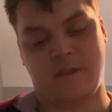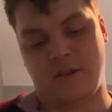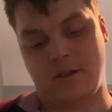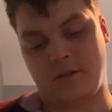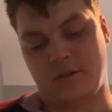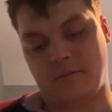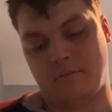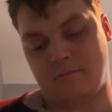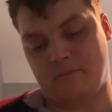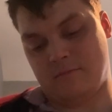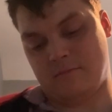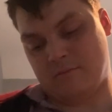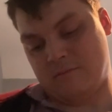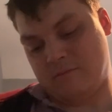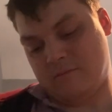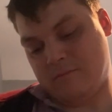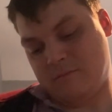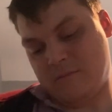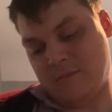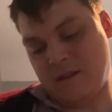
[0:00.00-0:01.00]
just
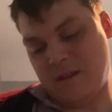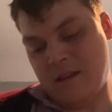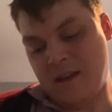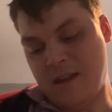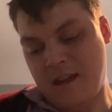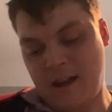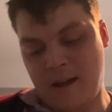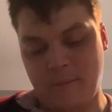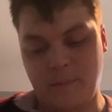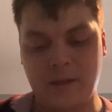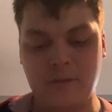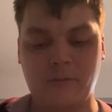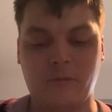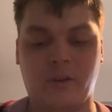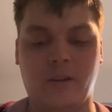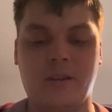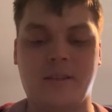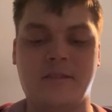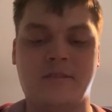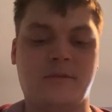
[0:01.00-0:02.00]
been
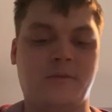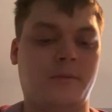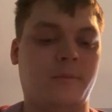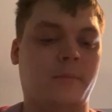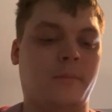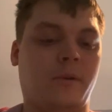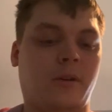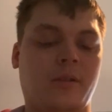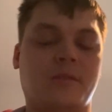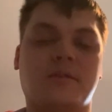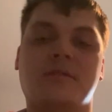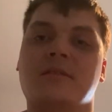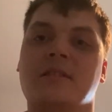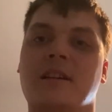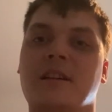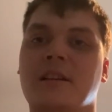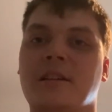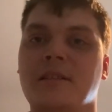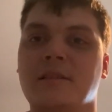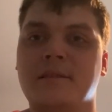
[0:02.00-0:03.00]
wanting to unbox
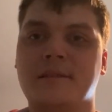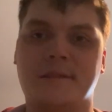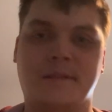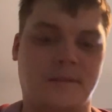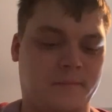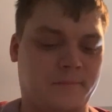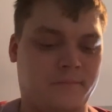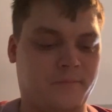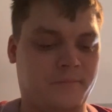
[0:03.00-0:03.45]
this.